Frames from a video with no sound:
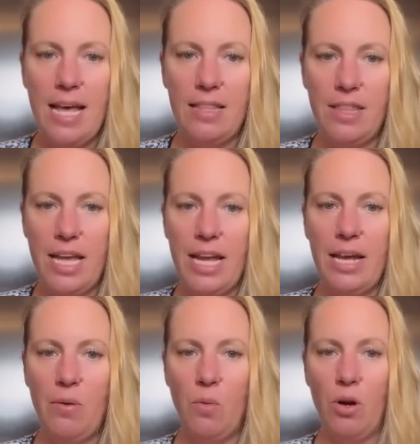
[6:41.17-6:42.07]

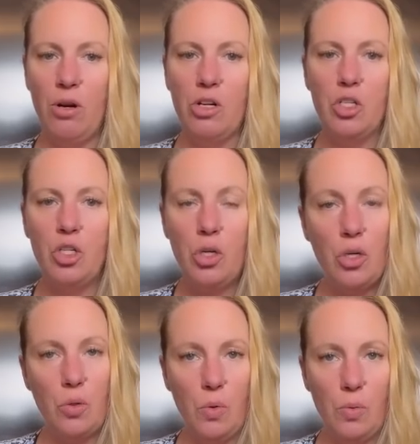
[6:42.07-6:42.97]
they were
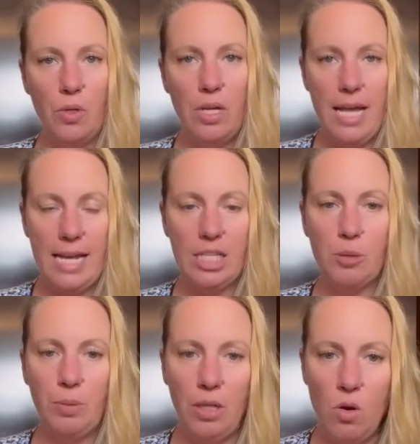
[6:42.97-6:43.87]
two
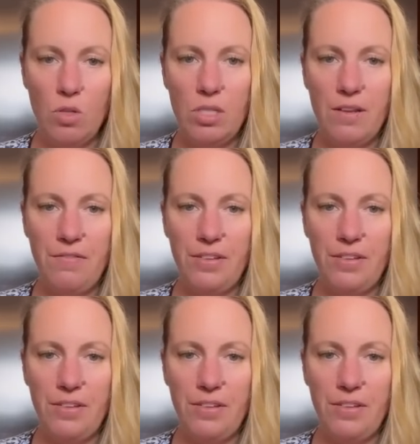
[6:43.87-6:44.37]
explosive